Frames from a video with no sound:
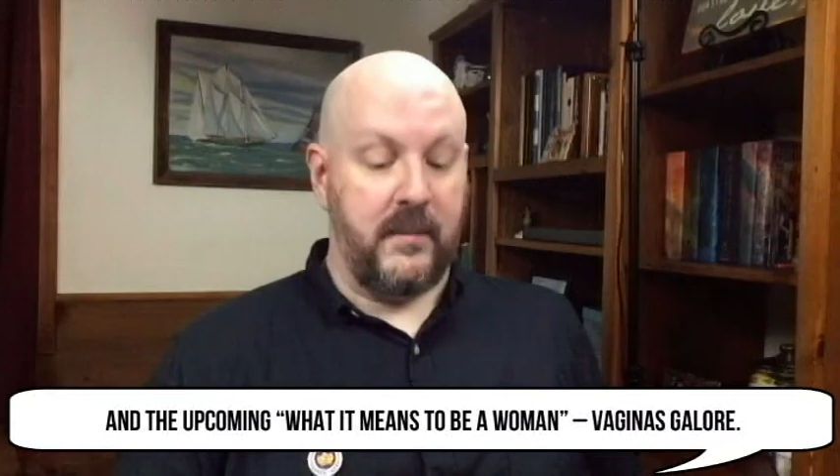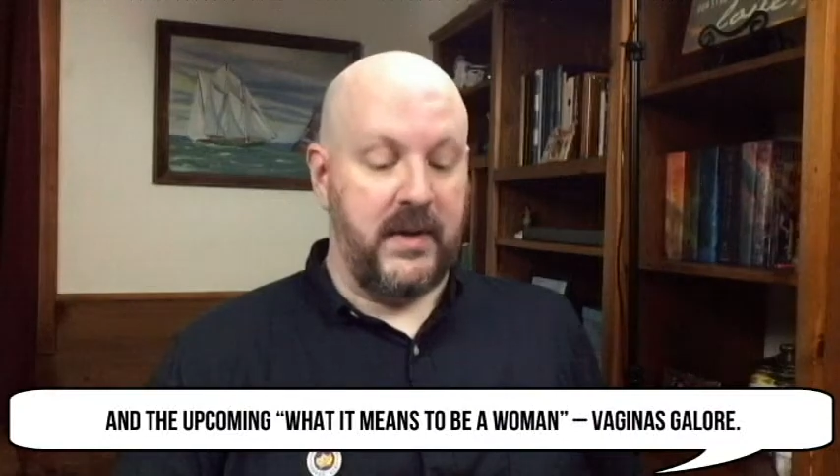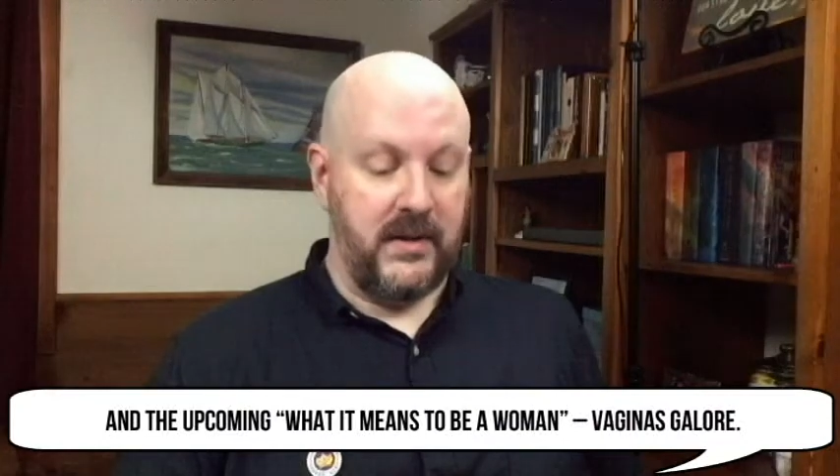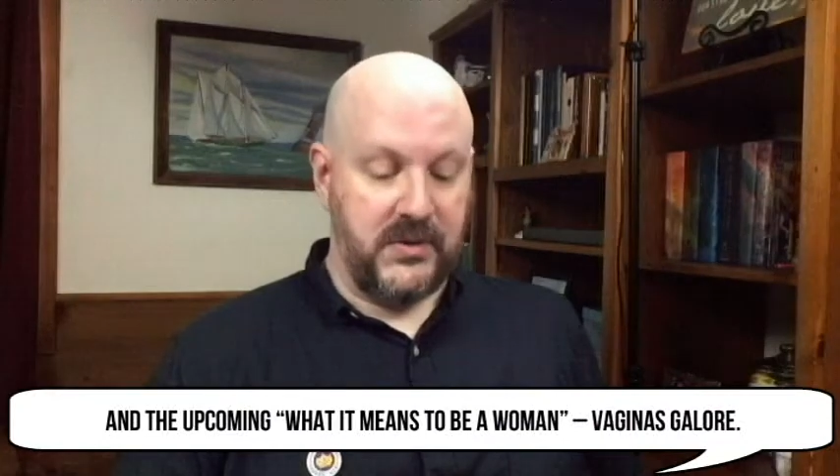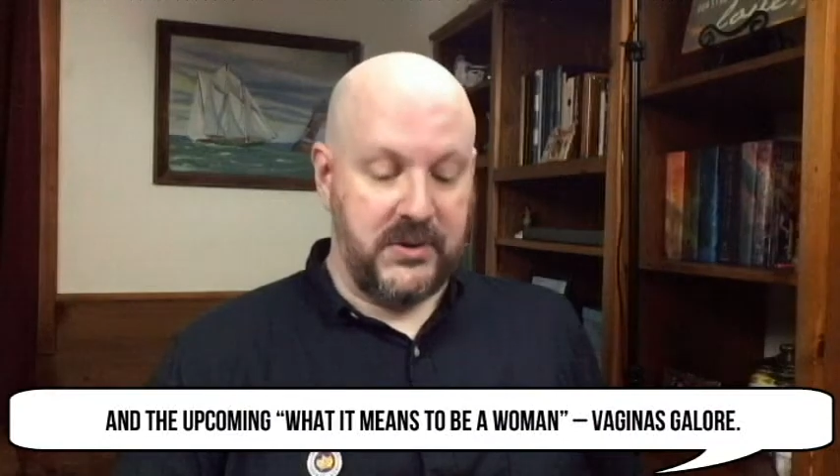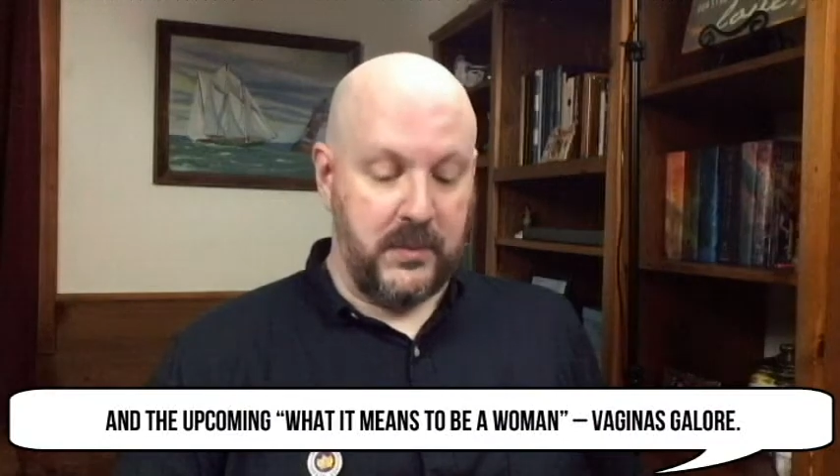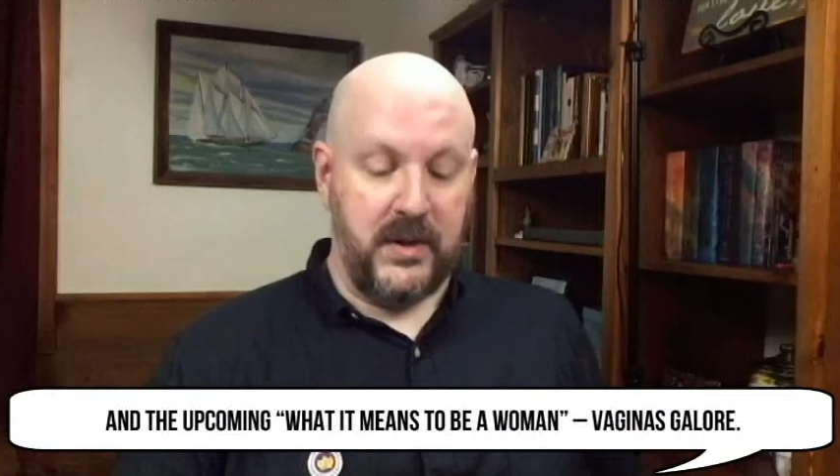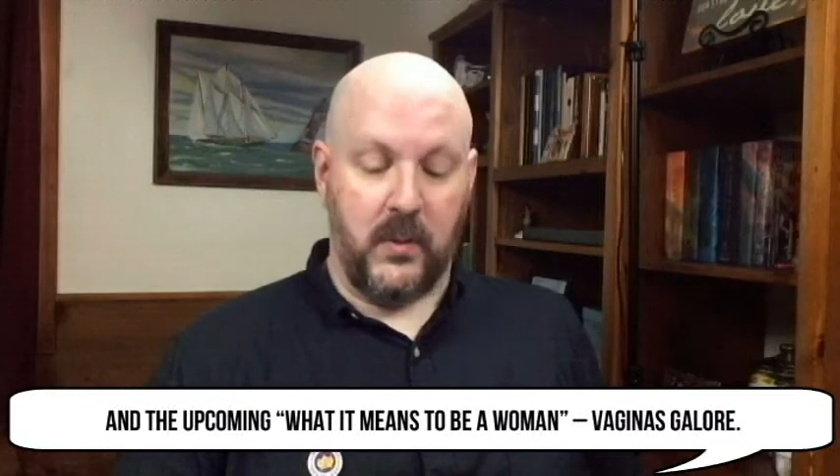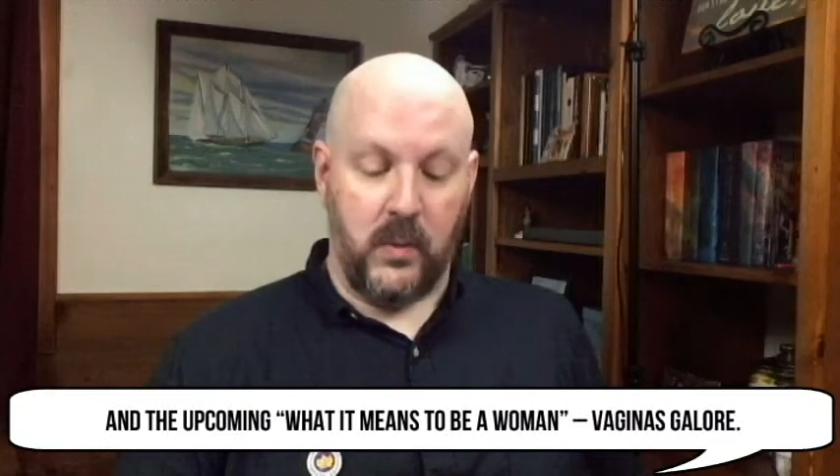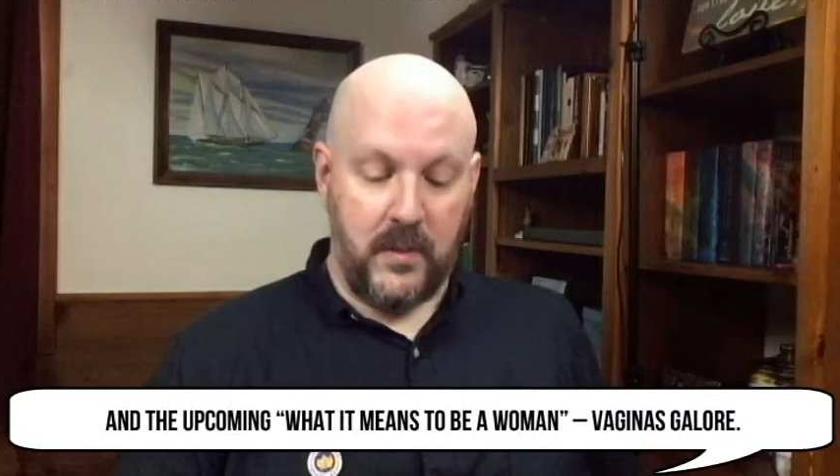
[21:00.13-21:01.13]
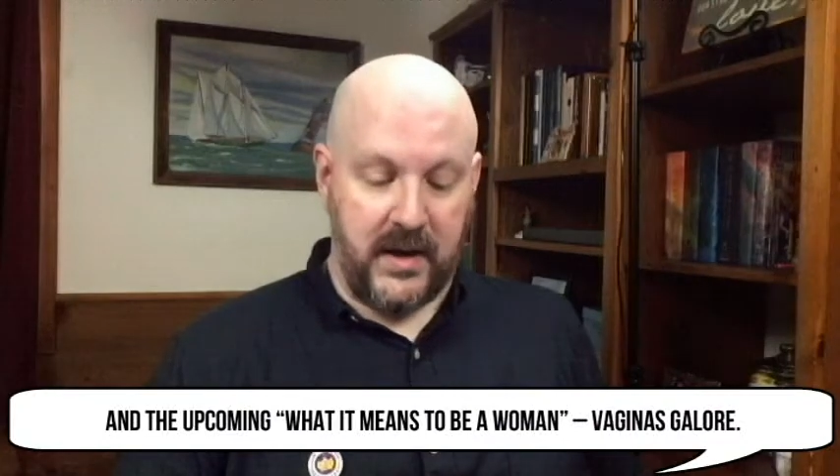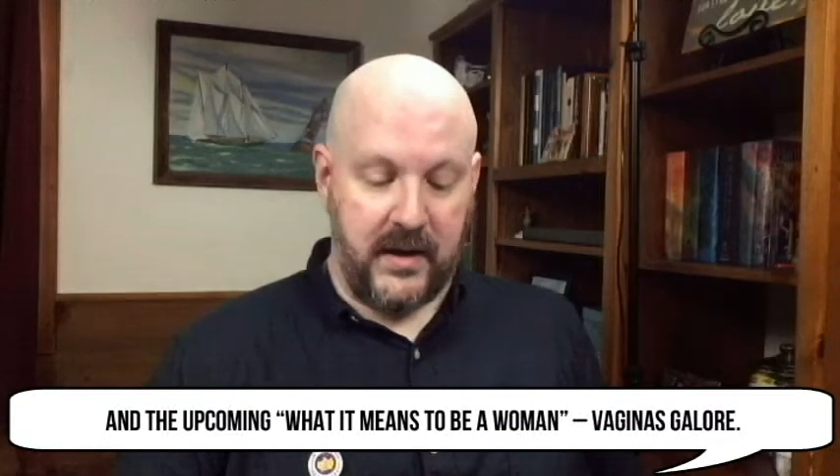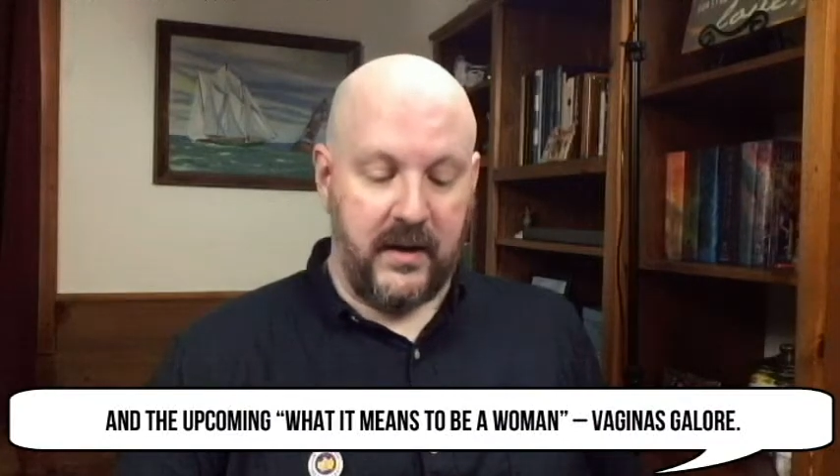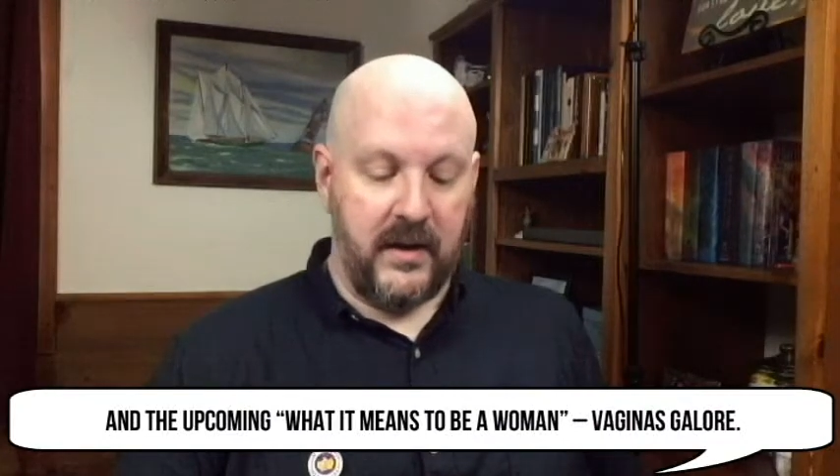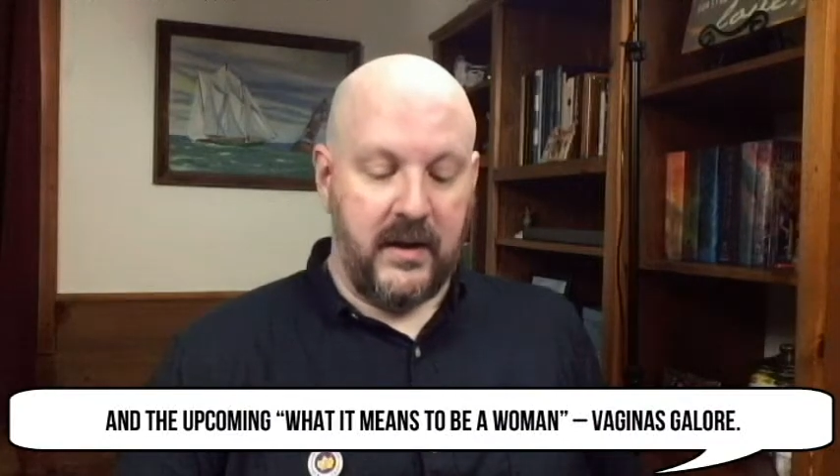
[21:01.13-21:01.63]
It Means to Be a
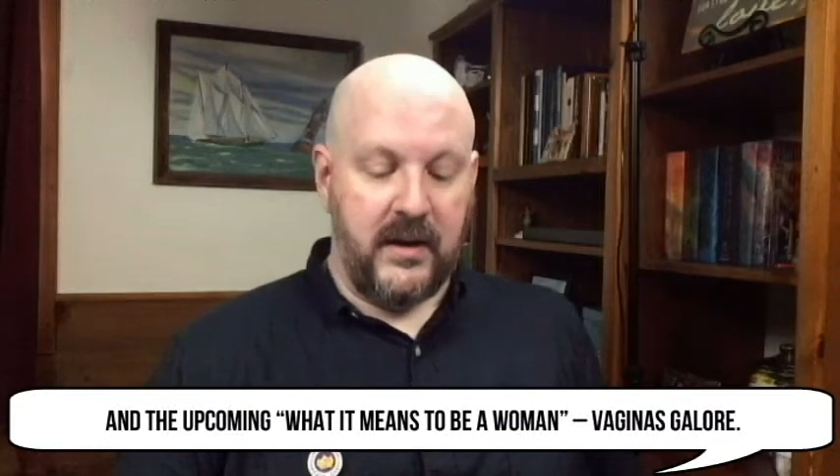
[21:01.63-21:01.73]
Woman,